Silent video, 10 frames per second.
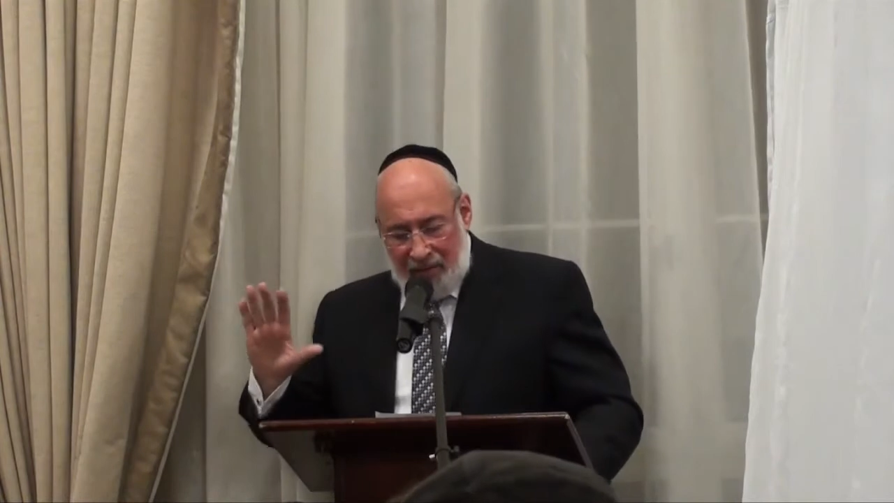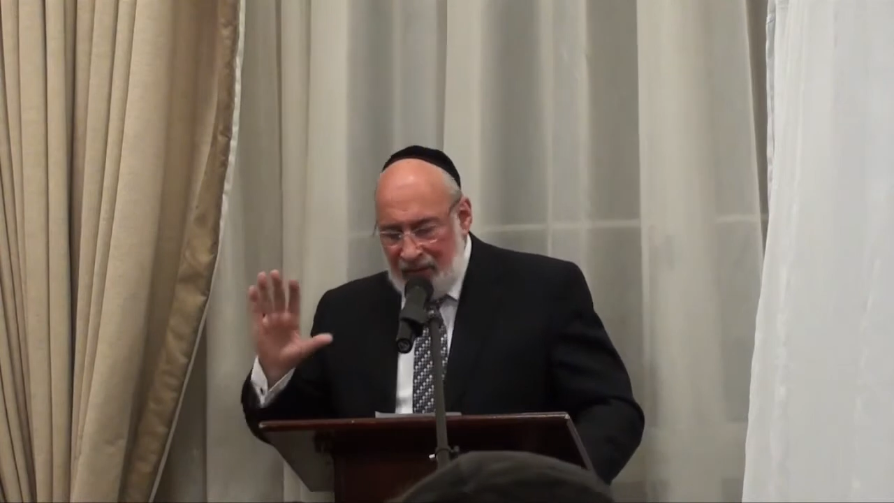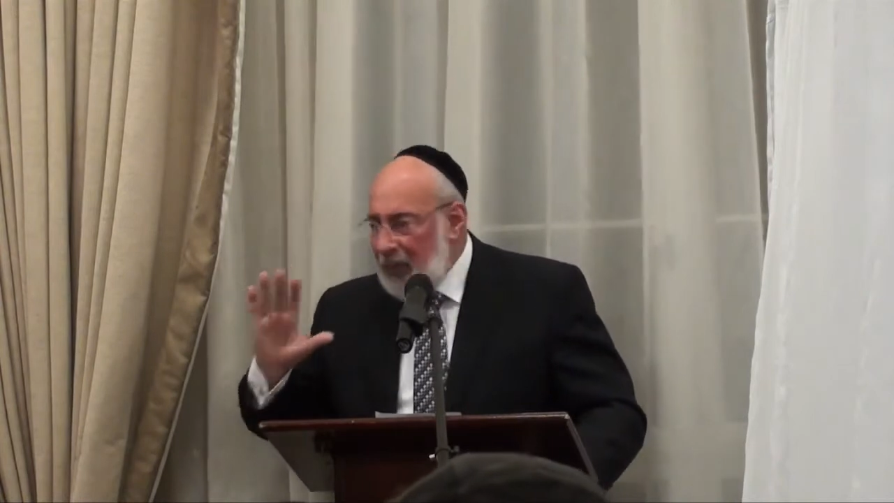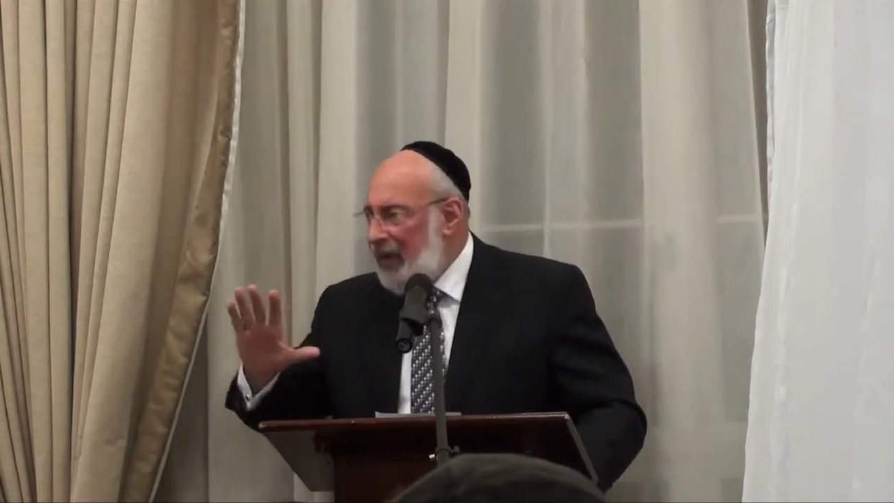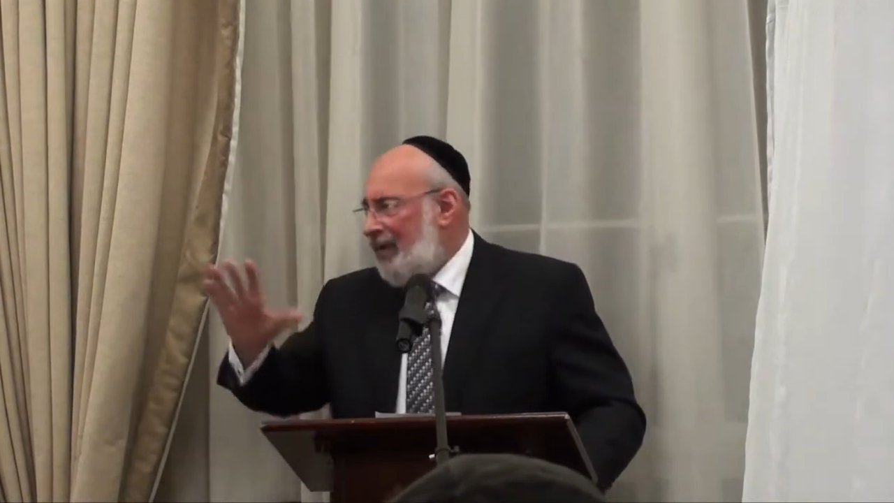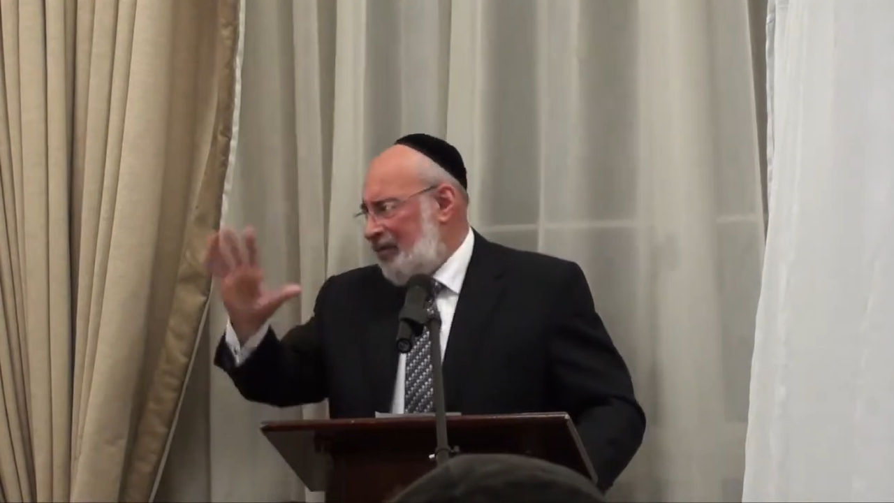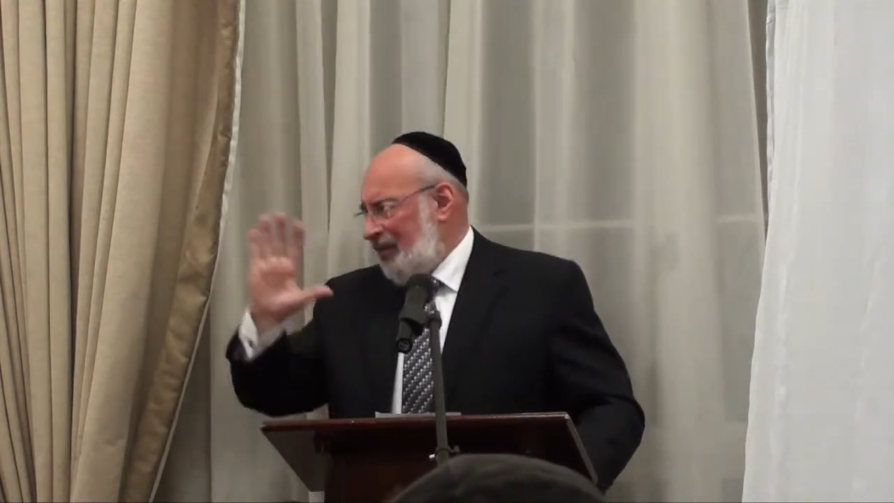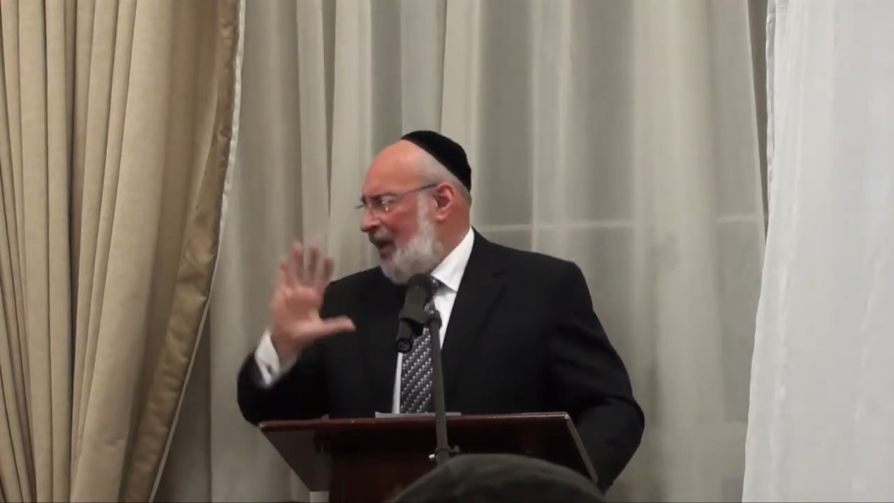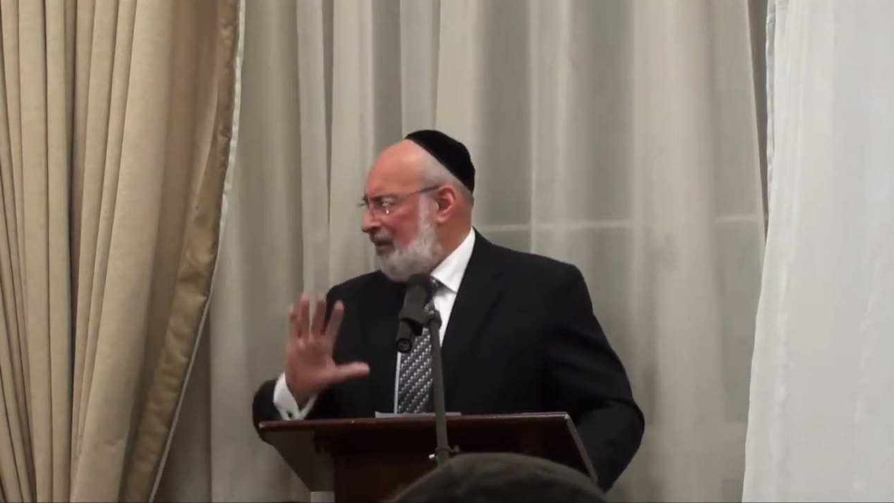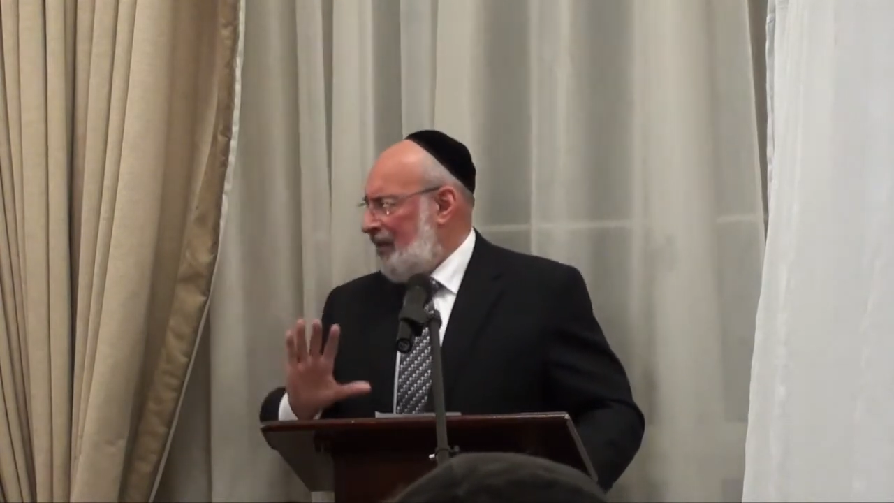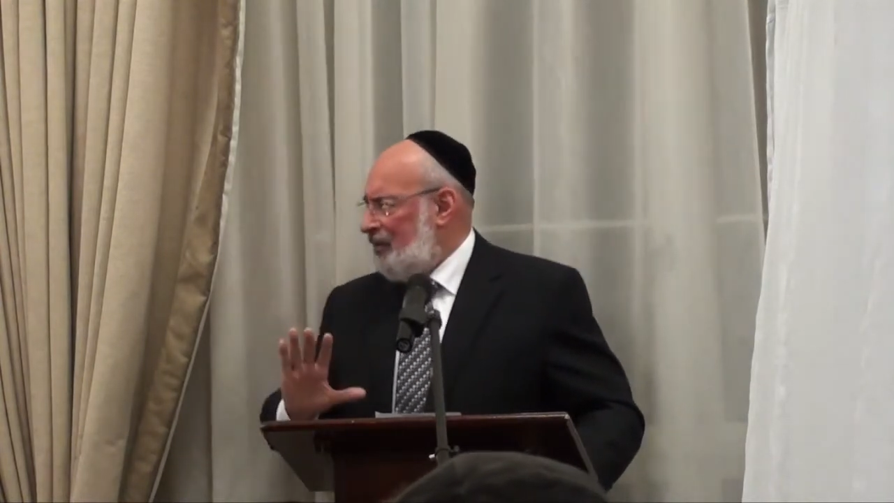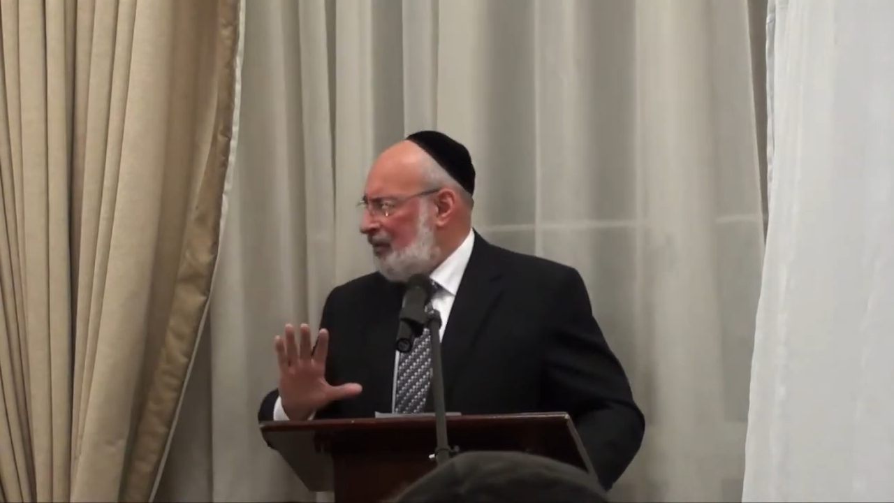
So we started the